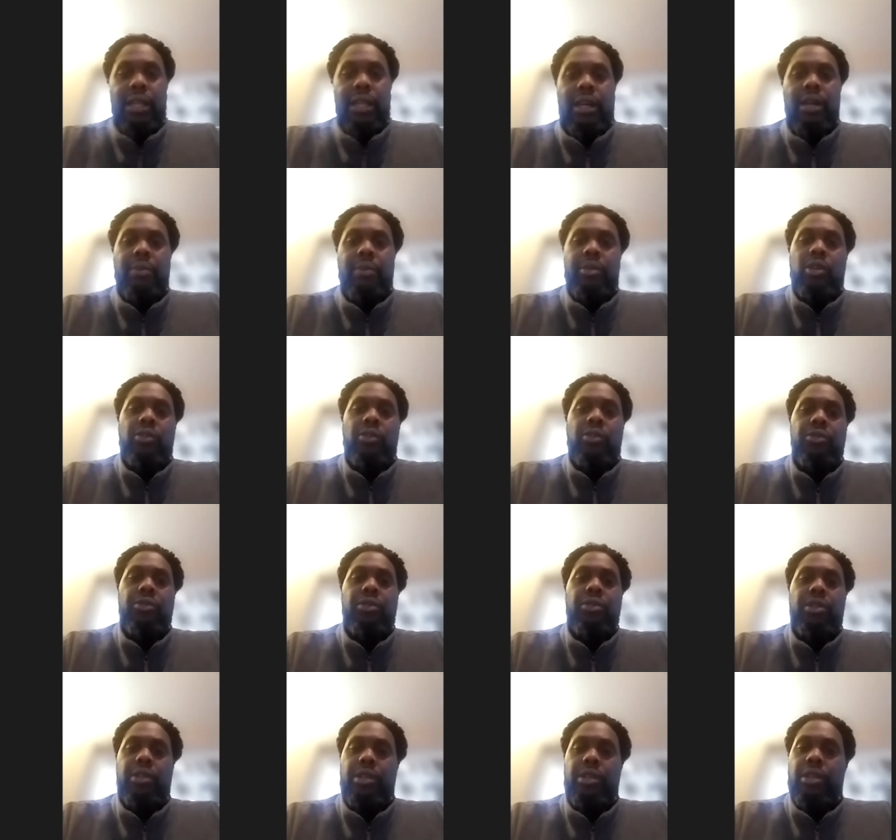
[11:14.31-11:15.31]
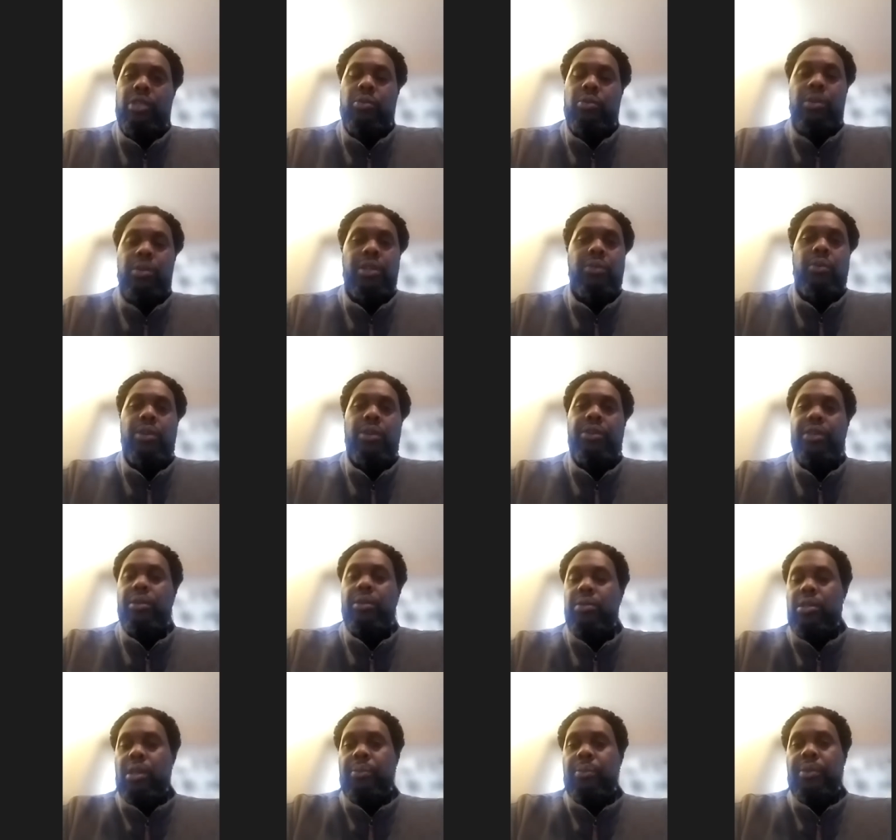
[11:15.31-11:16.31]
um, you know, through the years when he, whether he
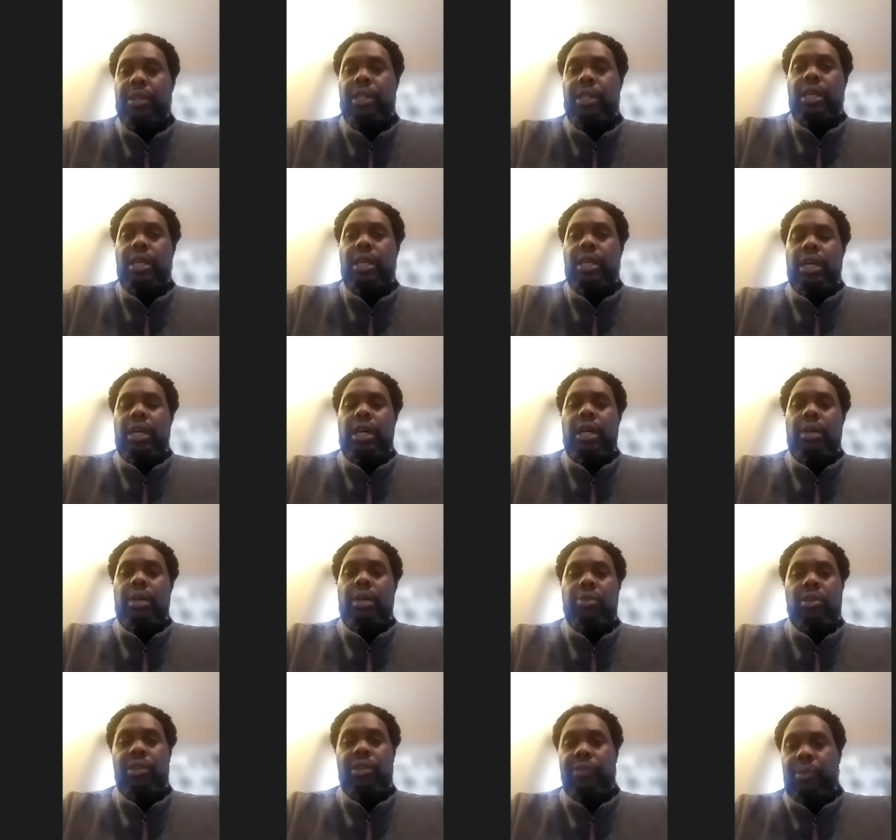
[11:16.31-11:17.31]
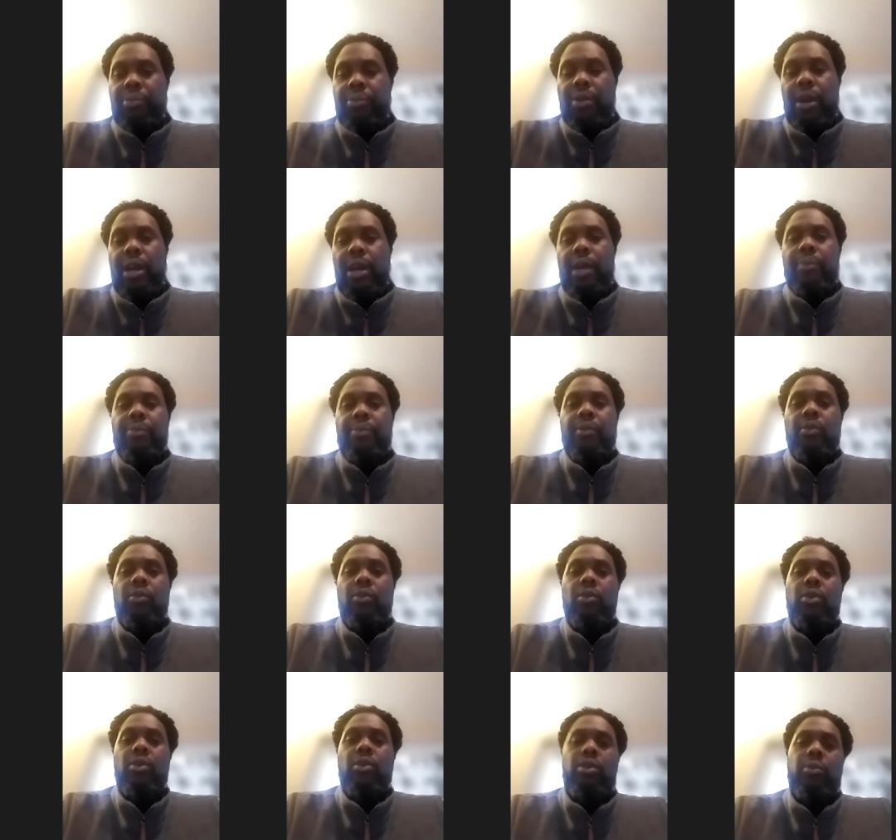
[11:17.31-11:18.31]
was up at uh, Prolific Prep
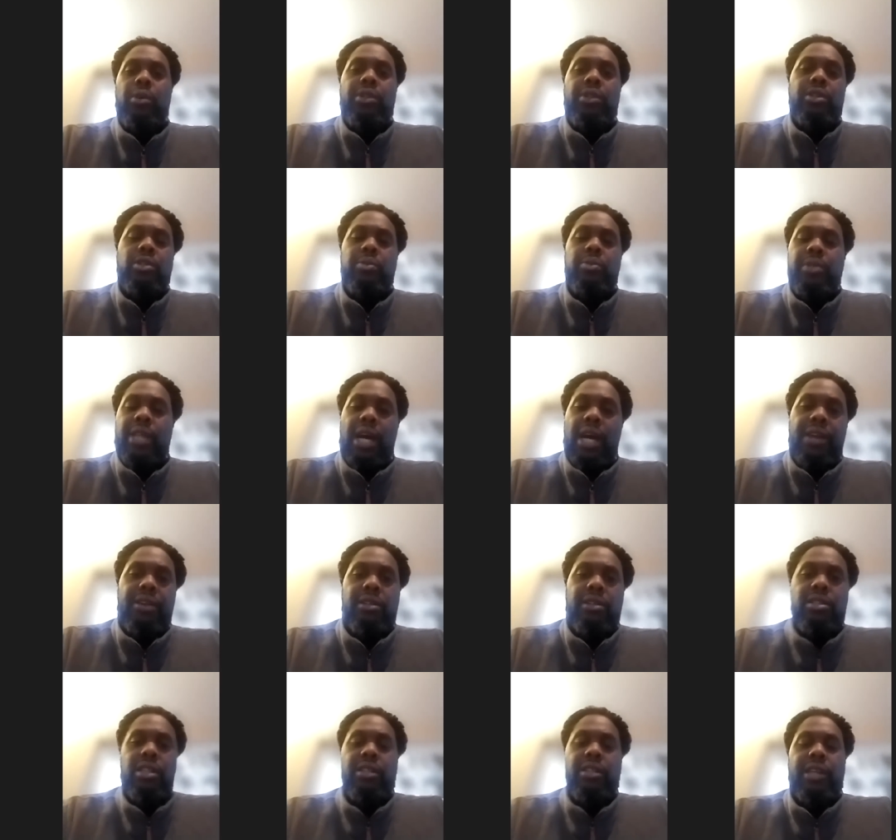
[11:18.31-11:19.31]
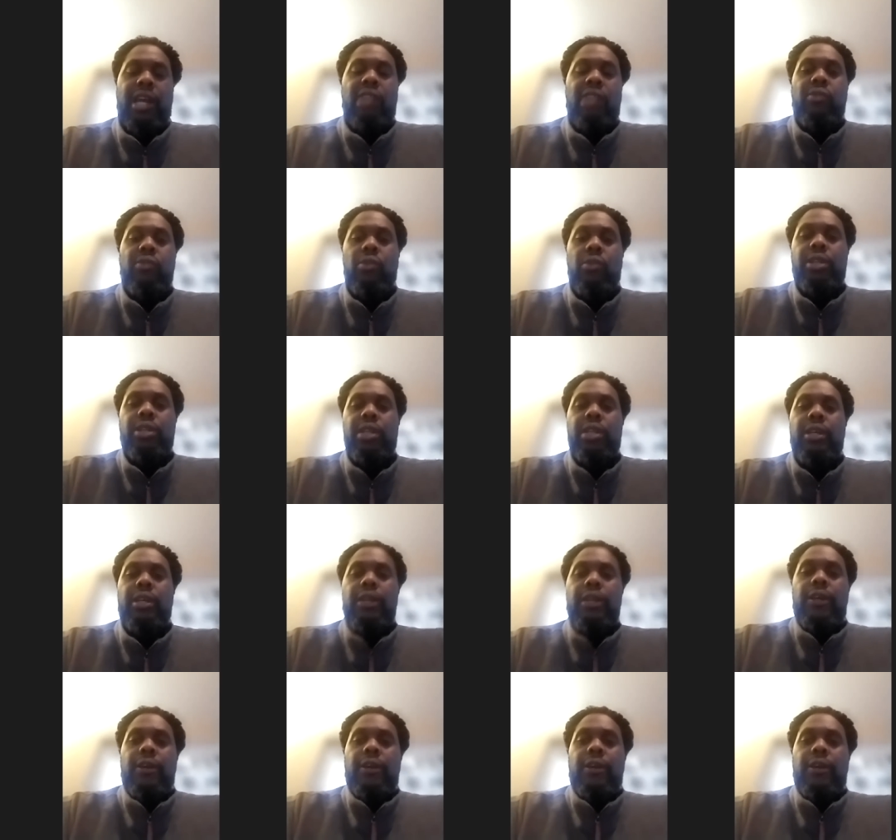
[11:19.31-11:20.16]
or whether he's been down here in Southern California,